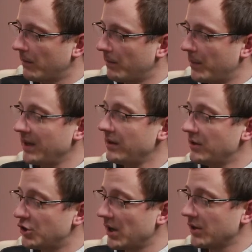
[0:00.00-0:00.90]

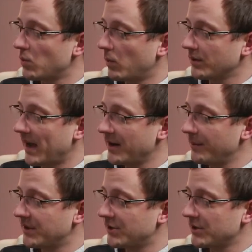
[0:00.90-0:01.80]
BGH, Adam
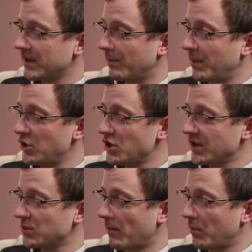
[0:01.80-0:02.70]
has just said
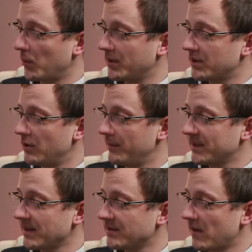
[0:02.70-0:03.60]
BGH1, but with Lumix
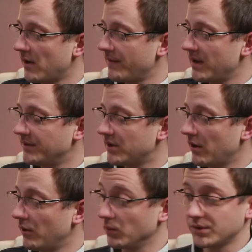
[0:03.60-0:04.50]
S5
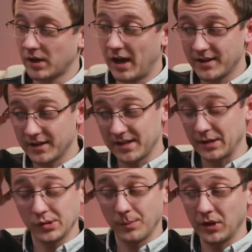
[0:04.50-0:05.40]
internals. I guess that's
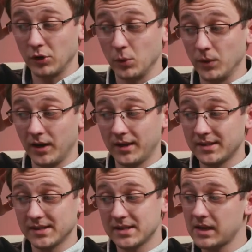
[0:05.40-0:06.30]
something that you would like
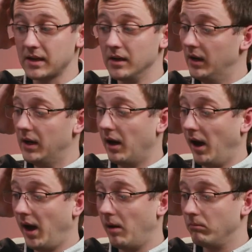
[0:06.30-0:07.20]
to see.
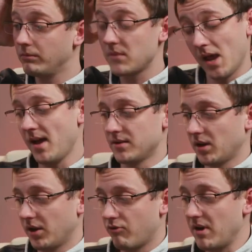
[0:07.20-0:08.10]
Yes, I
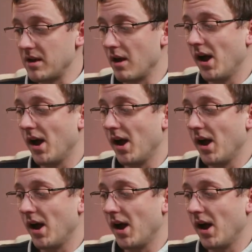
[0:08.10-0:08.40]
agree.